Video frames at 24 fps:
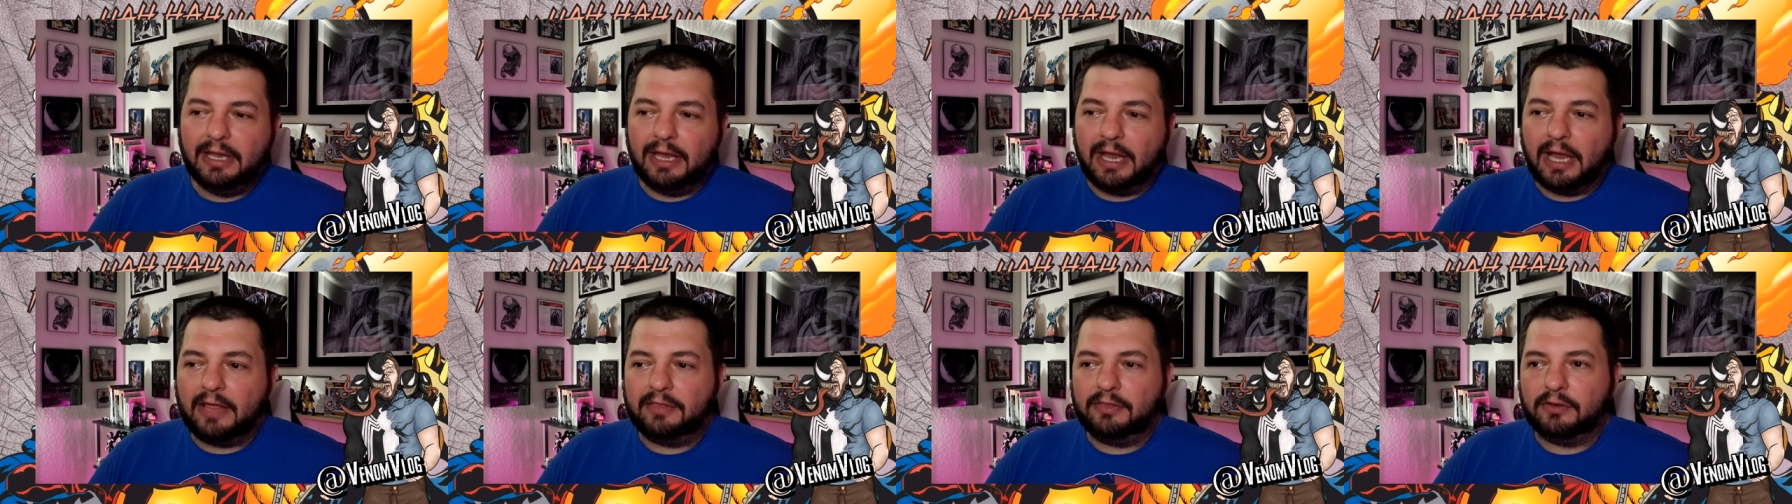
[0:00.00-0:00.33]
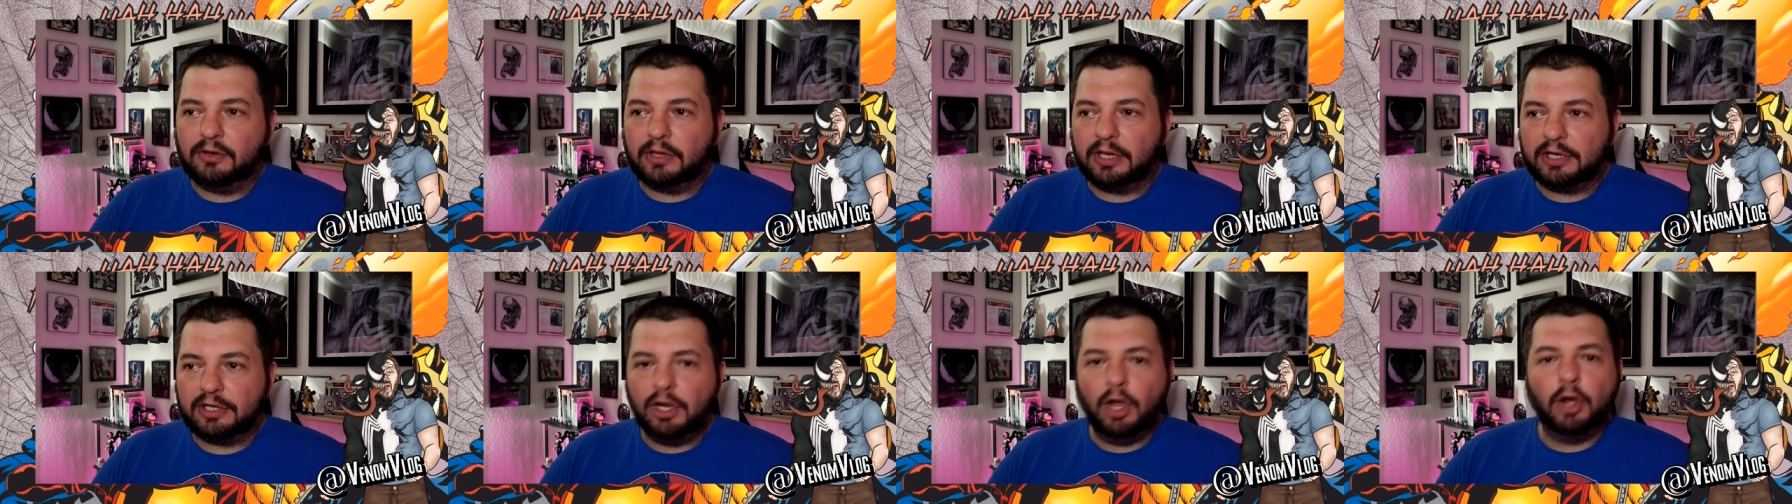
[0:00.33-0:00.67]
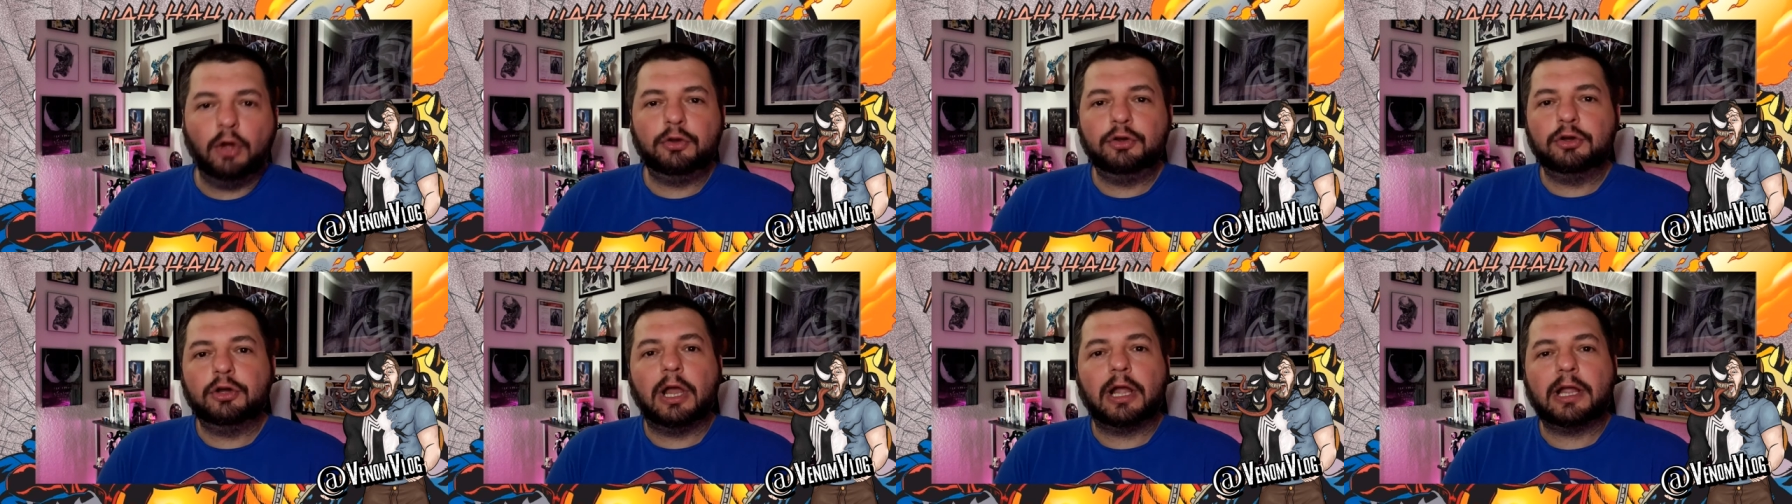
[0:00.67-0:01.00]
and they're like, no,
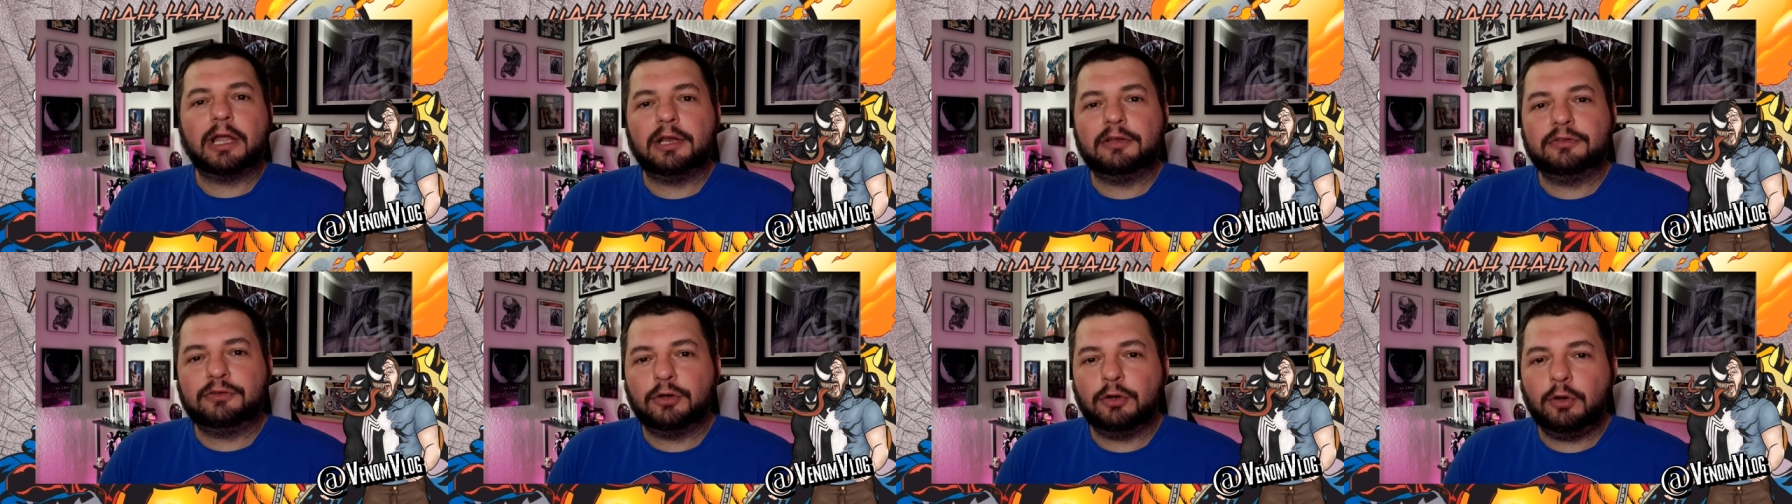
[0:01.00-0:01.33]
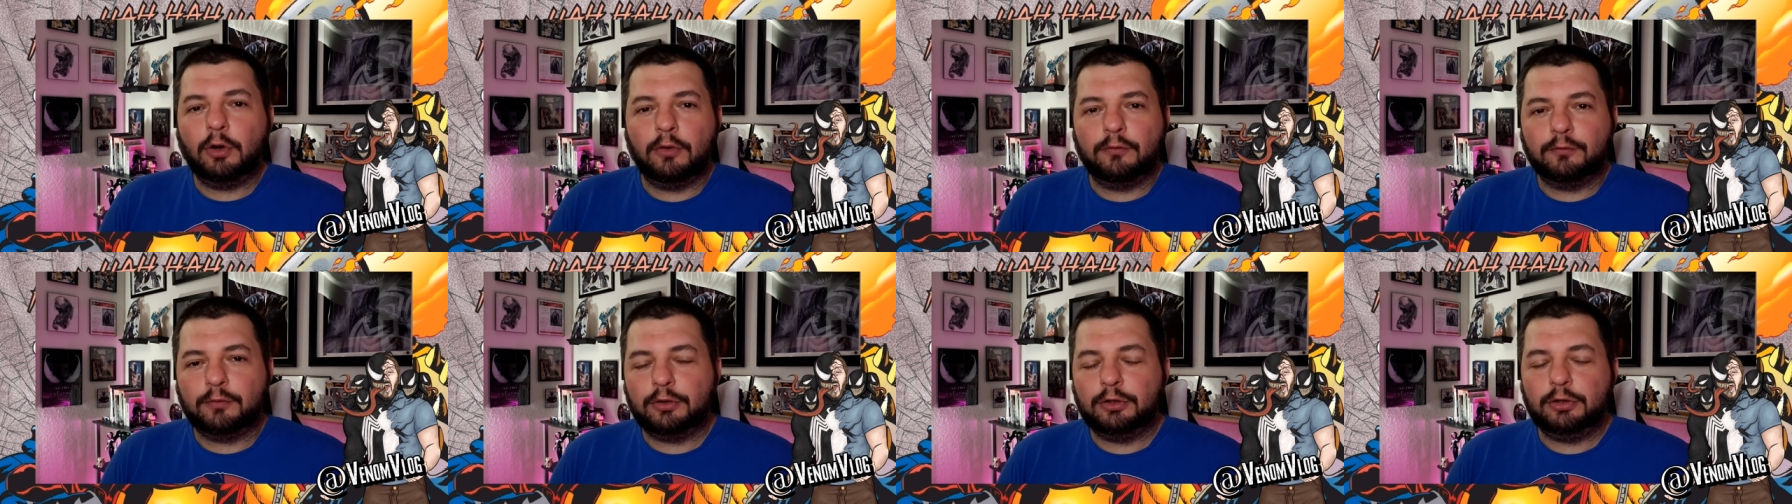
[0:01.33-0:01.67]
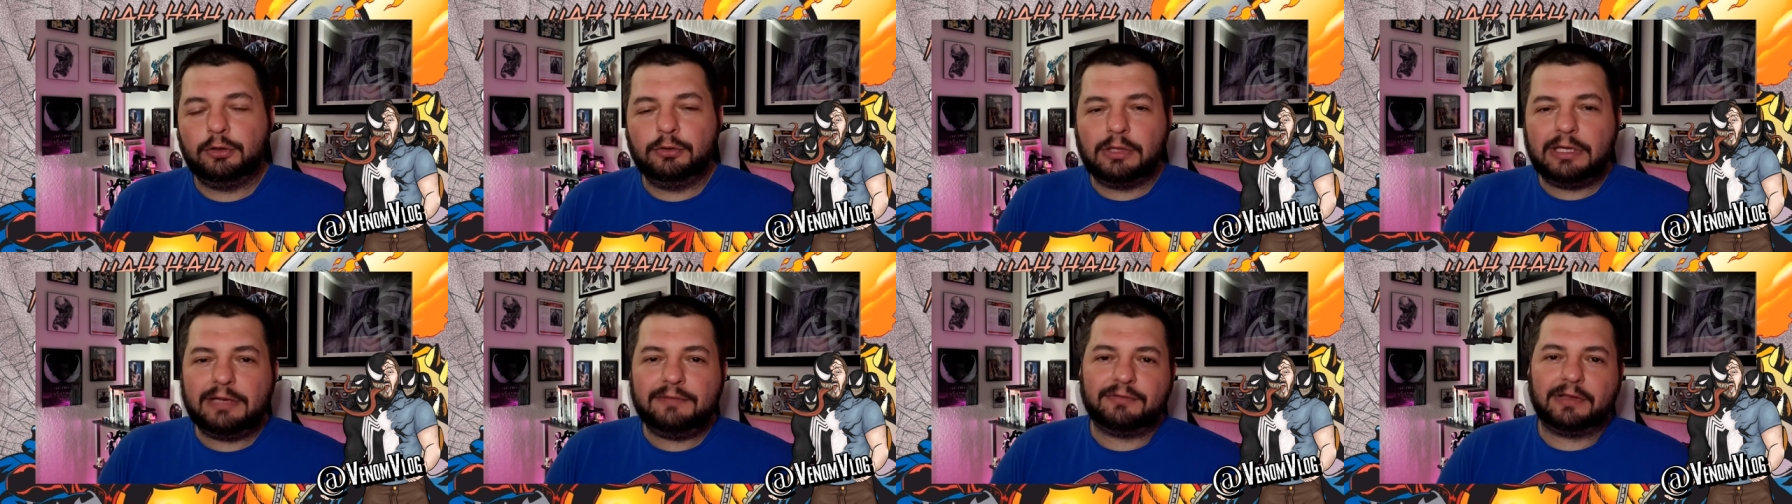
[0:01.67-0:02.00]
you're not going to turn over a
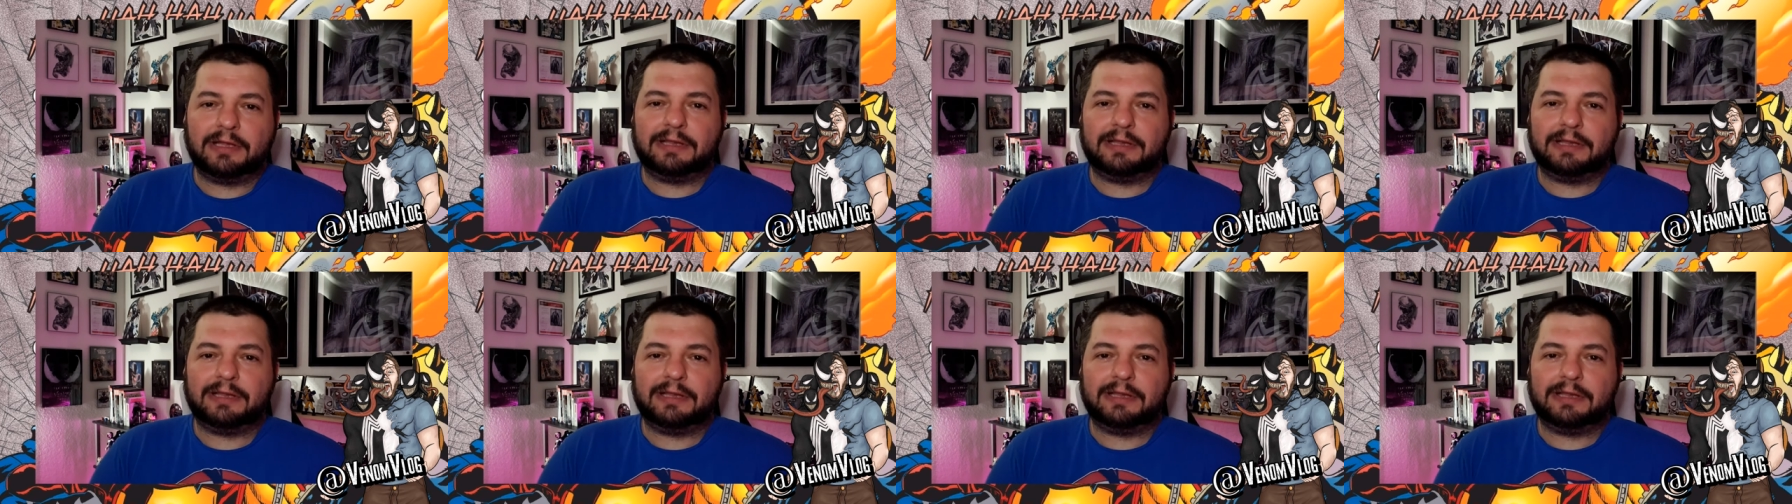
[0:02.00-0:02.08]
new leaf.